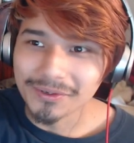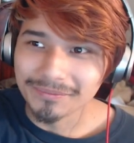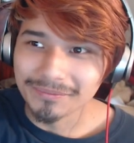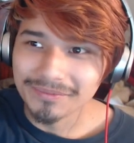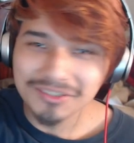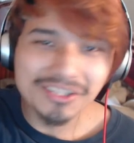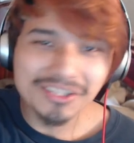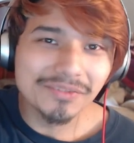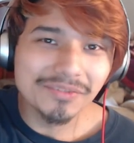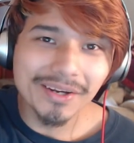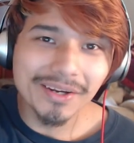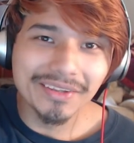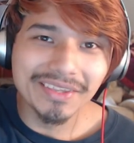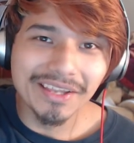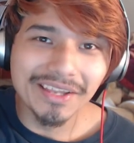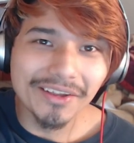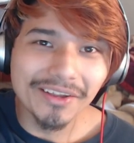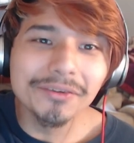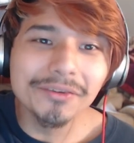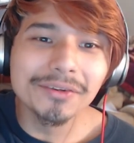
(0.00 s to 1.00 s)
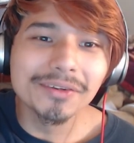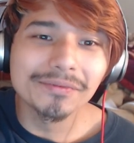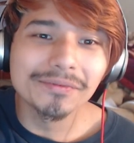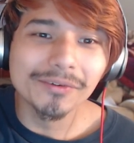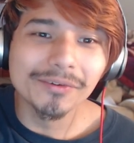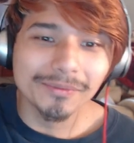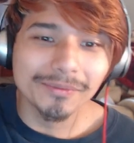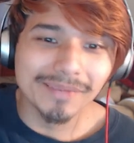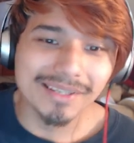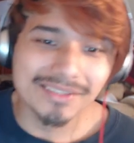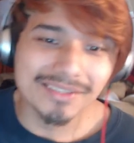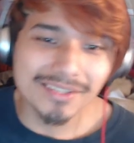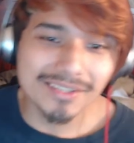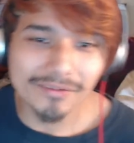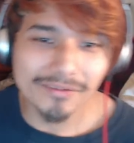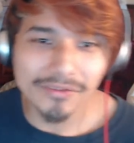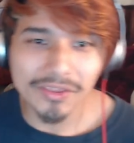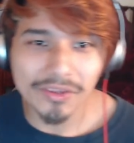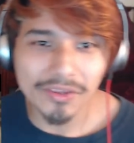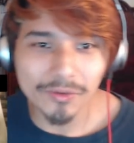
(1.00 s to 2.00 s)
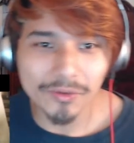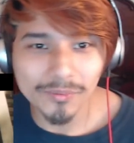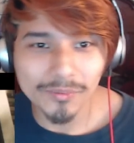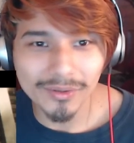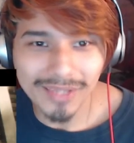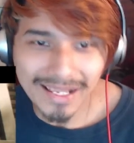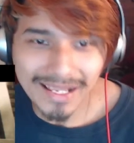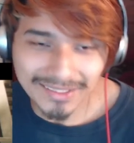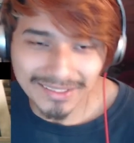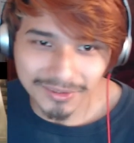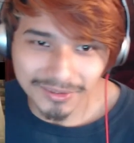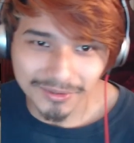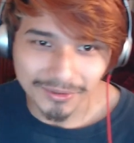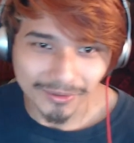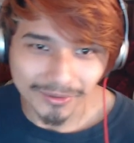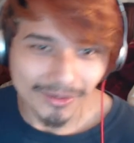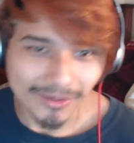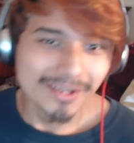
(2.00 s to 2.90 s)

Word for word: She's wearing the other uniform instead of the normal Elastigirl.